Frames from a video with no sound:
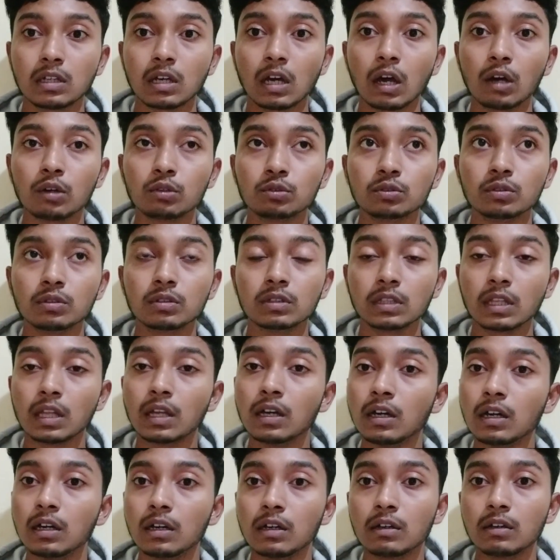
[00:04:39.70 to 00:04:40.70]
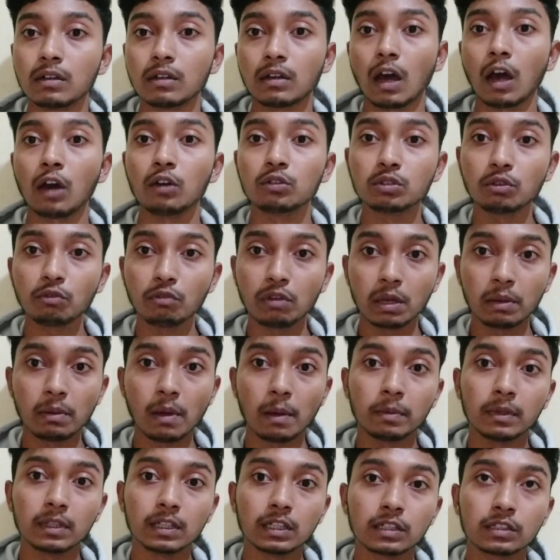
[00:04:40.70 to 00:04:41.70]
how the how the web
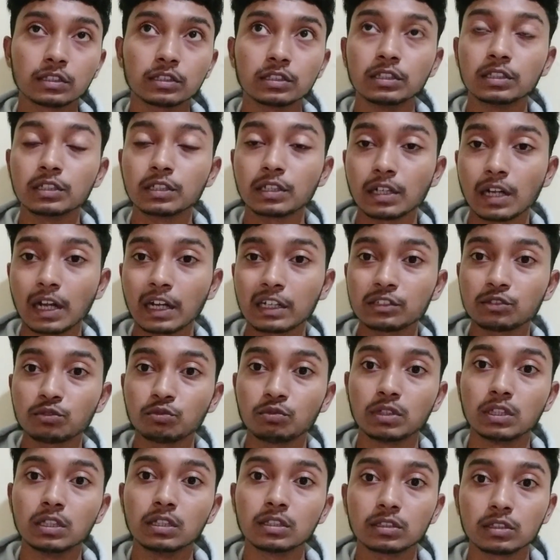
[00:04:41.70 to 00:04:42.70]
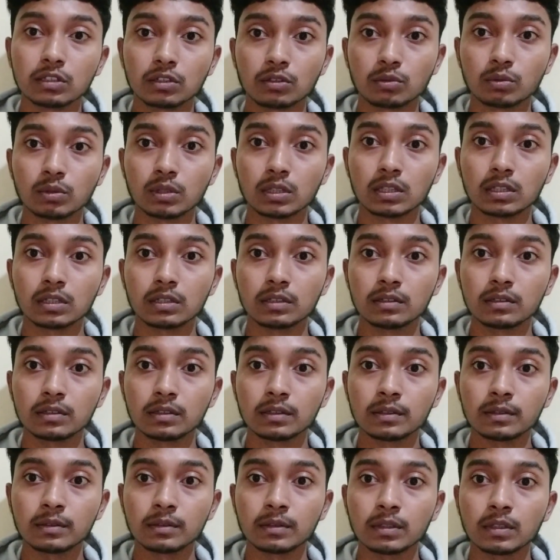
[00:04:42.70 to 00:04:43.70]
application interacts with the server.
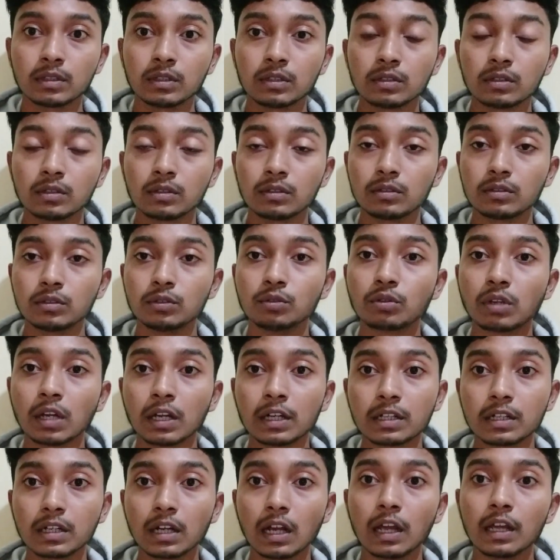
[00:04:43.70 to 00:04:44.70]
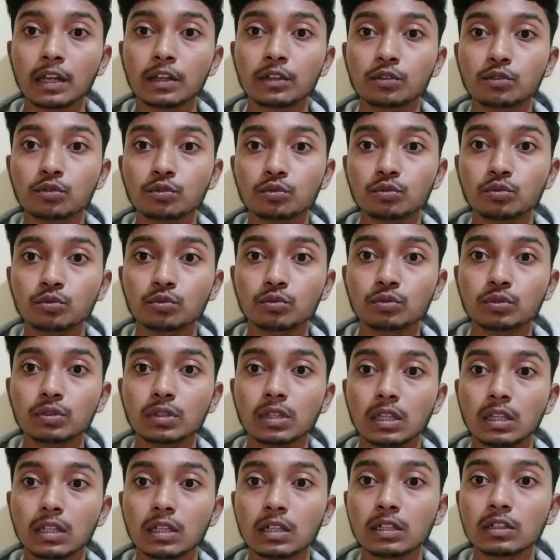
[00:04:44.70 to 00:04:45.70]
You can try to
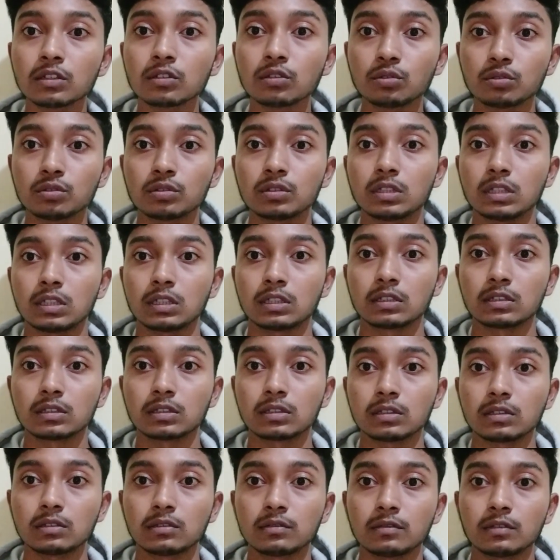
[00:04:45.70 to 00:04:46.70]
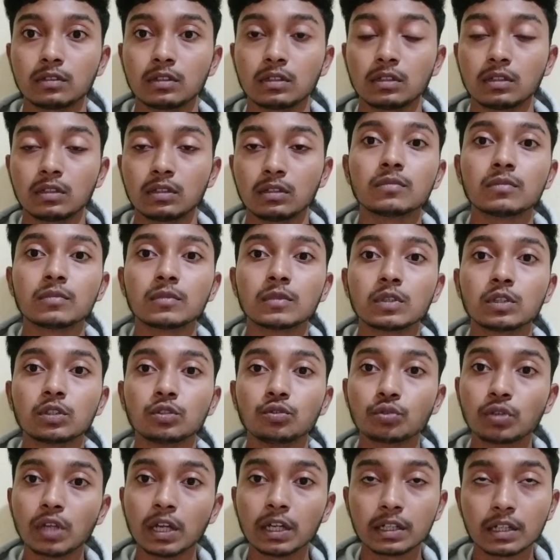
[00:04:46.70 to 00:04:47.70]
learn those things.
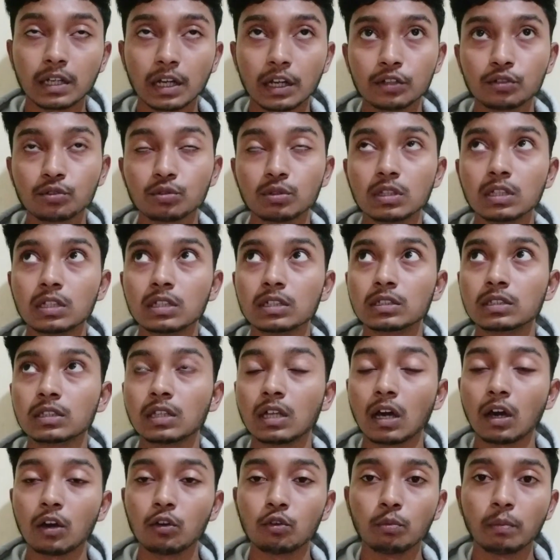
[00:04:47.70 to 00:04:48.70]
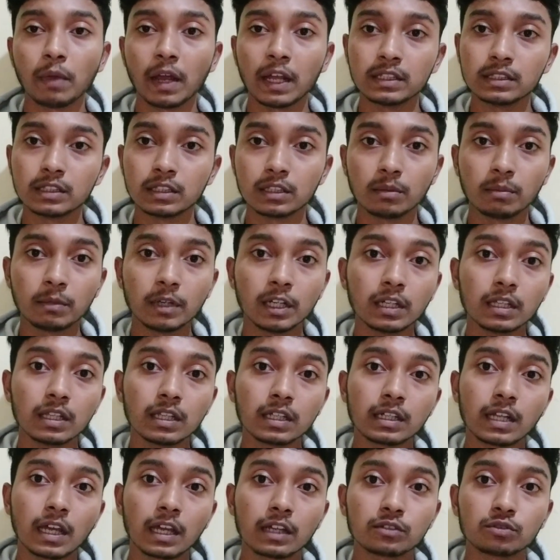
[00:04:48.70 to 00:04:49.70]
You can try to learn how man in the
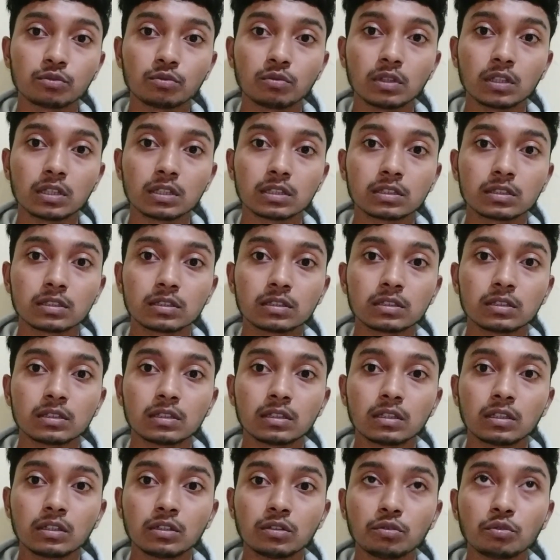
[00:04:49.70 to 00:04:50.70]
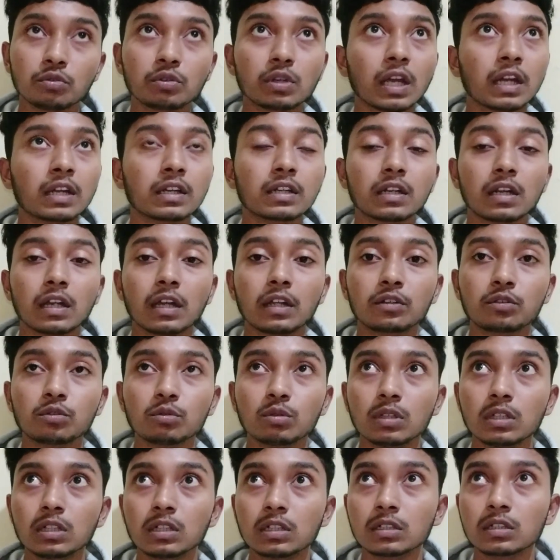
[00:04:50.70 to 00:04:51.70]
middle attacks works. You can try to
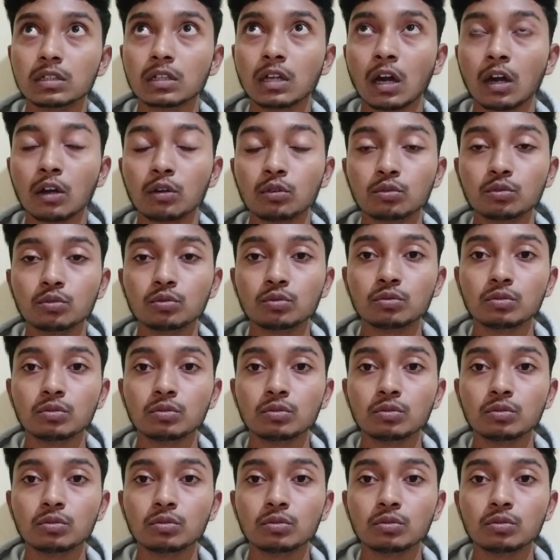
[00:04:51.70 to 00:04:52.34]
learn how